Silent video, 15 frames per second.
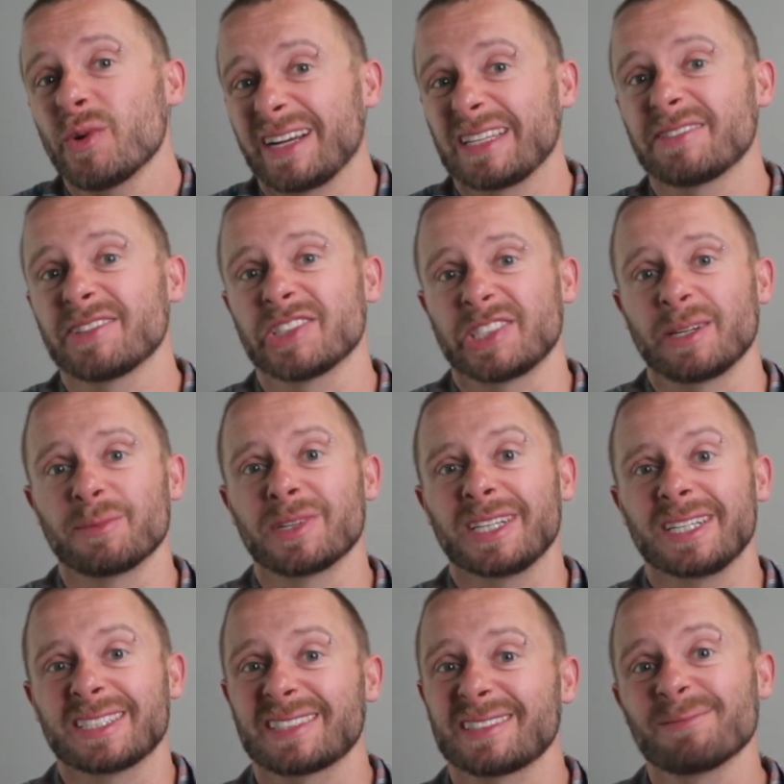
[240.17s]
high-level
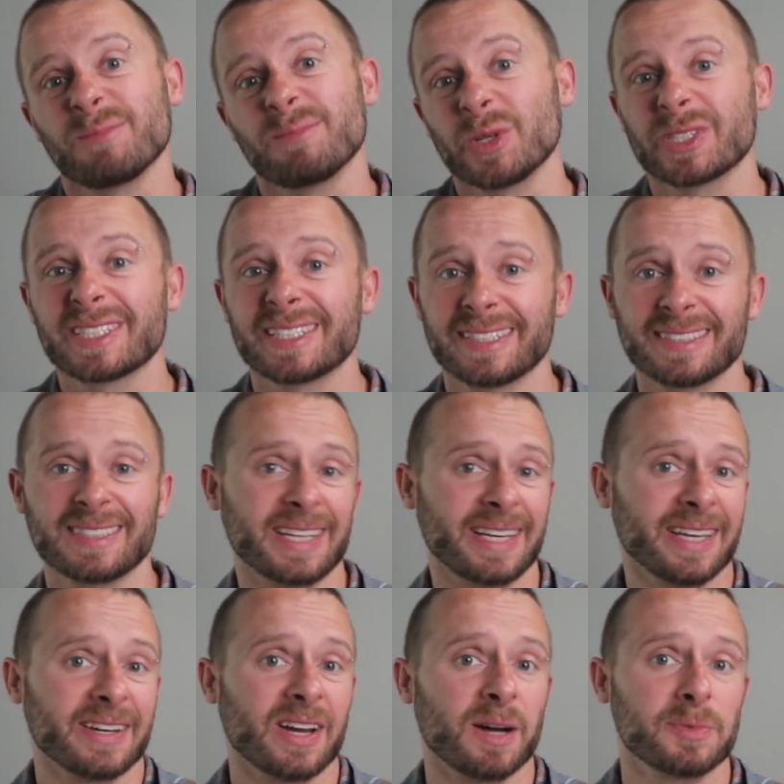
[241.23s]
summaries, looked at the
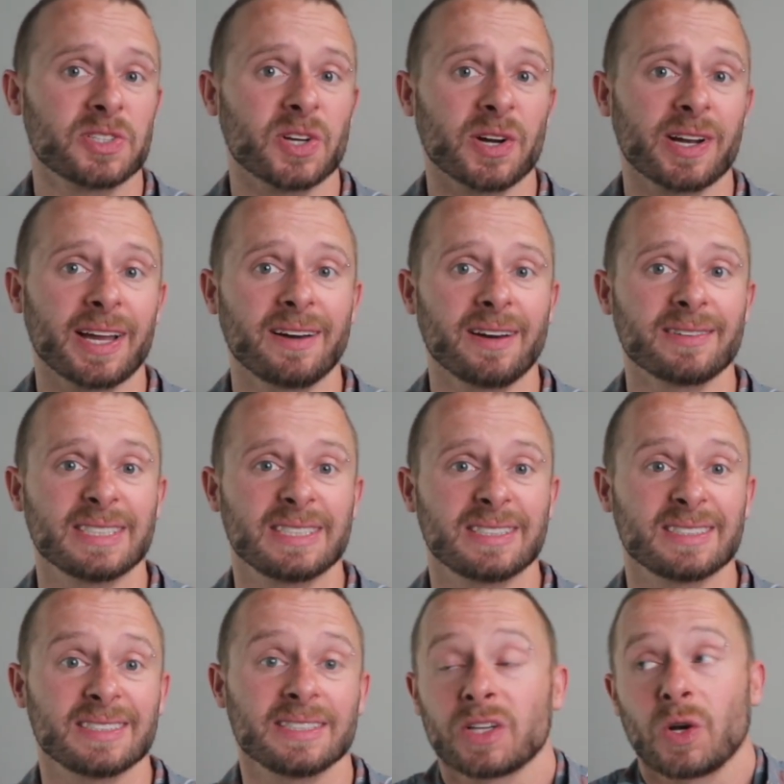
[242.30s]
GitHub star count,
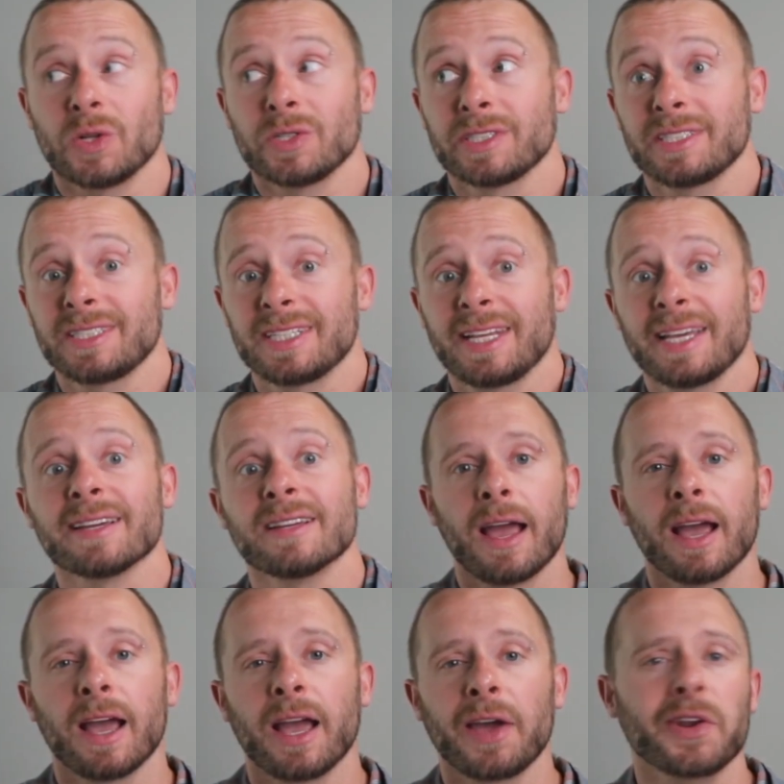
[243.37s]
and called it a day.
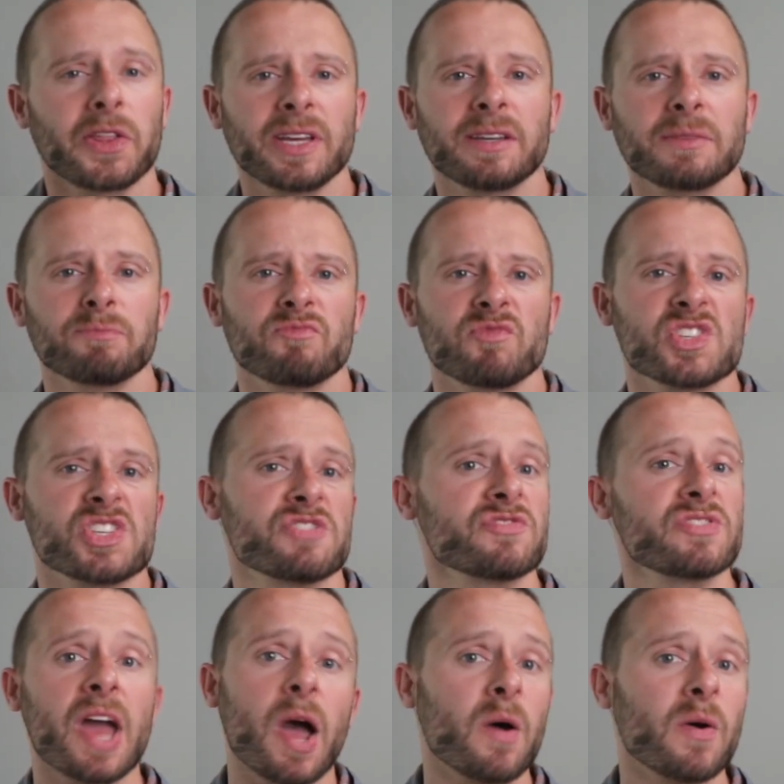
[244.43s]
And I think,
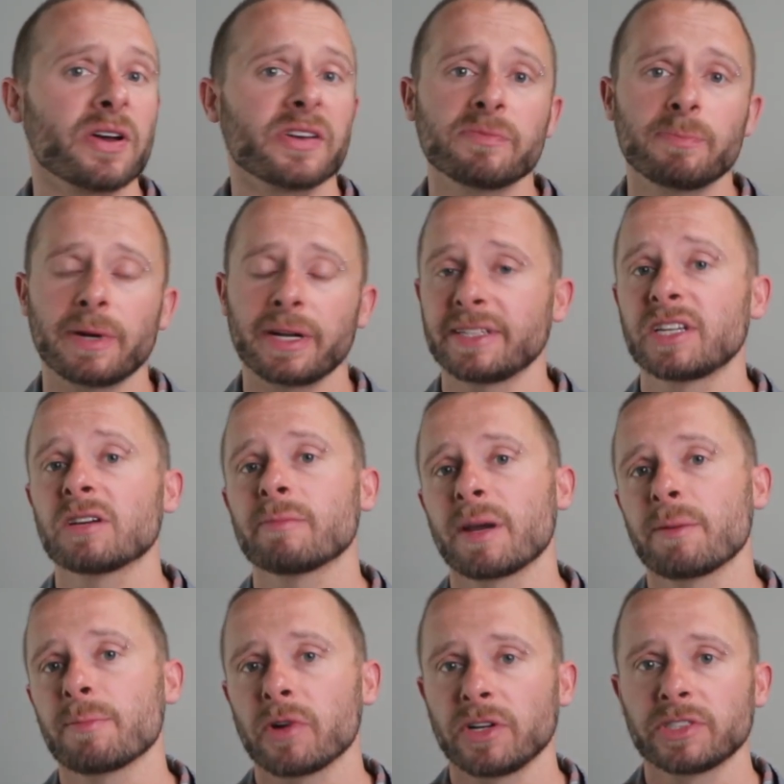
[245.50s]
given how I've planned out my
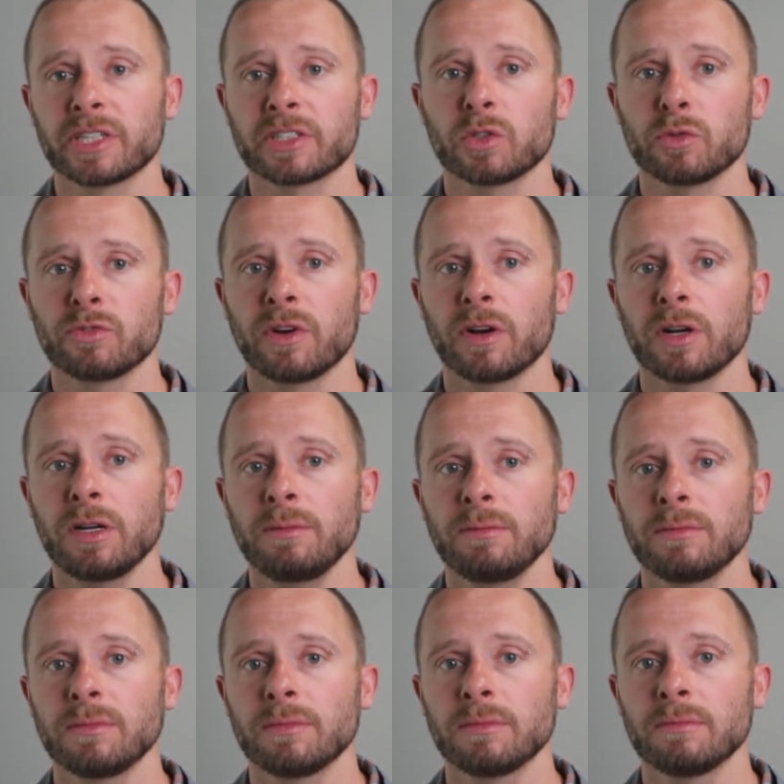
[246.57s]
project so far,
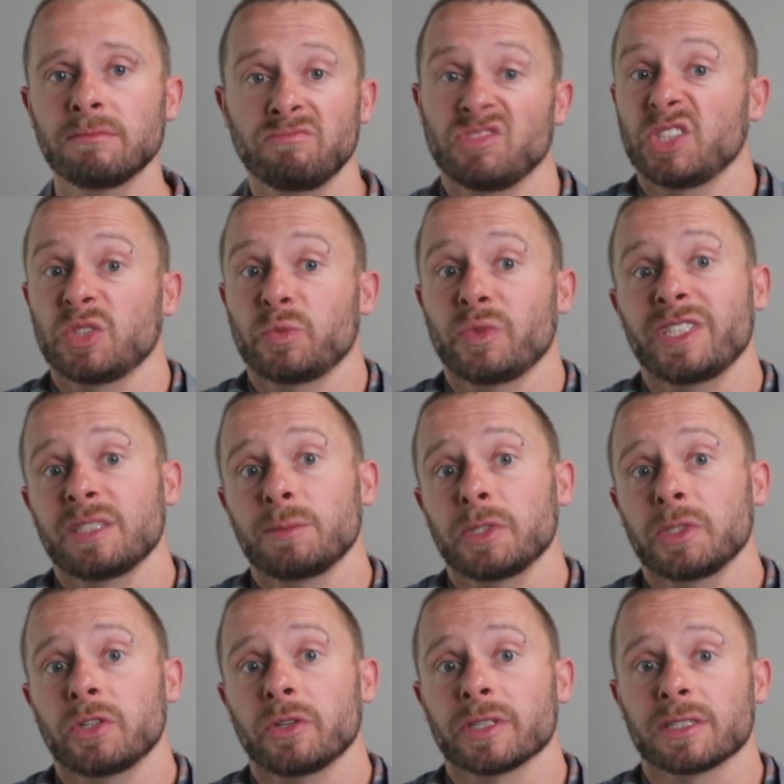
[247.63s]
this is a reasonable
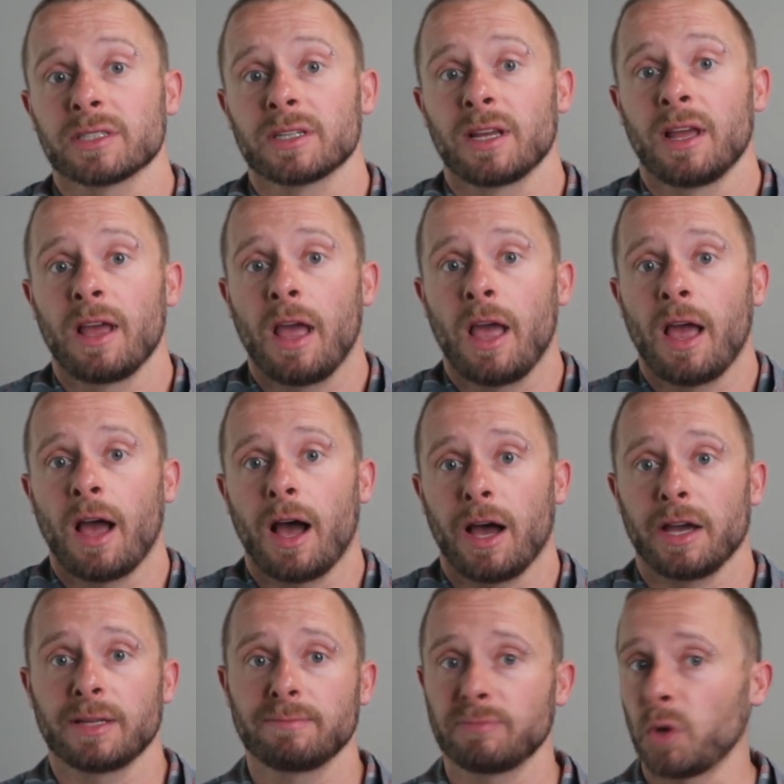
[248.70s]
choice.
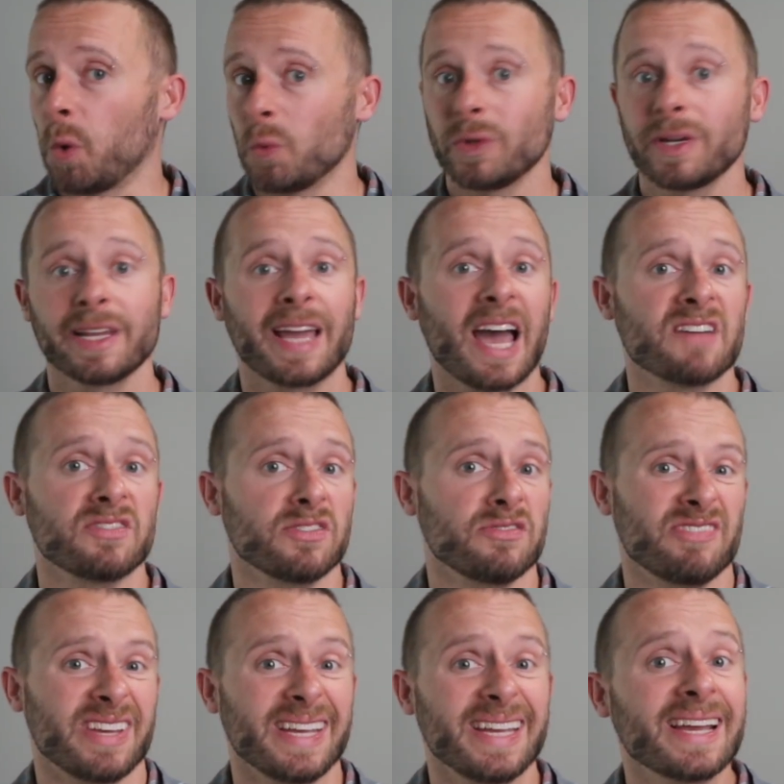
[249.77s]
I only have a
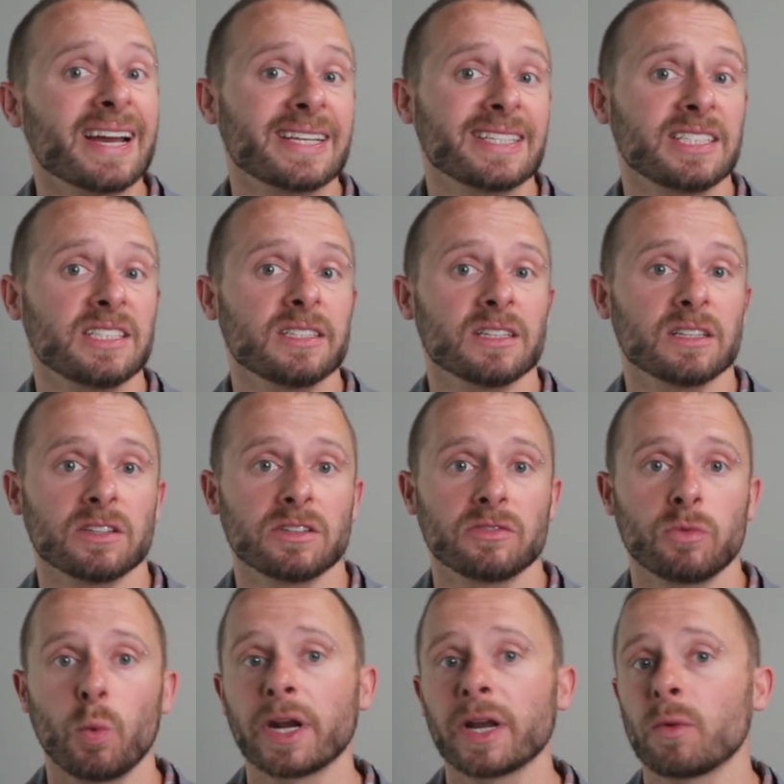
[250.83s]
vague idea of
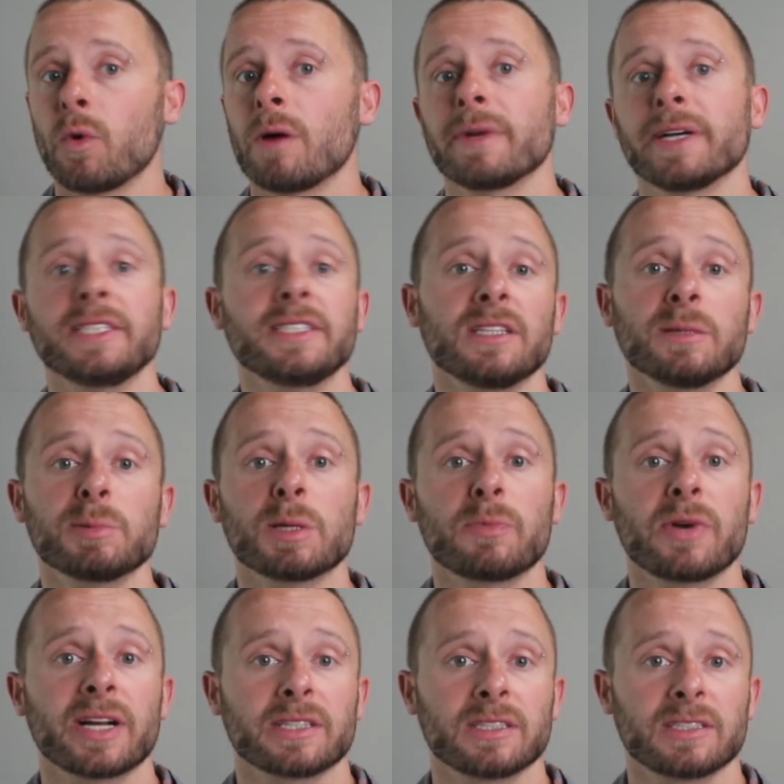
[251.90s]
what I want my deliberate
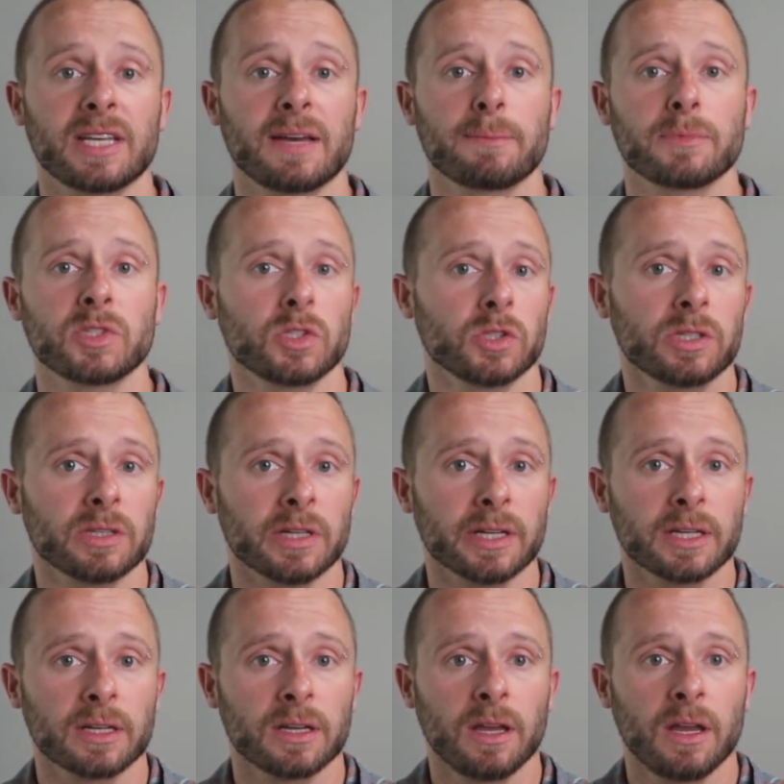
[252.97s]
practice app to look
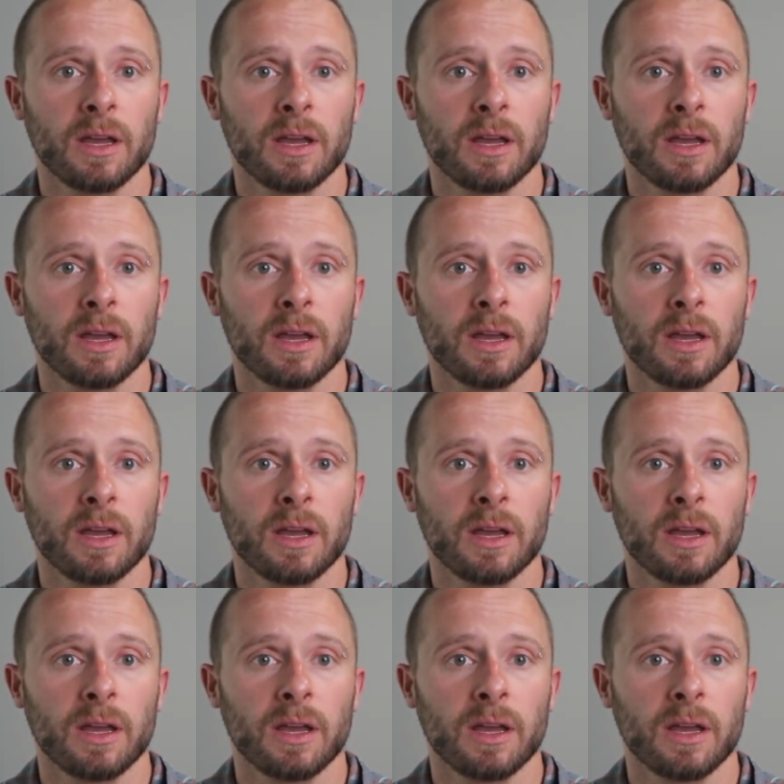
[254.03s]
like,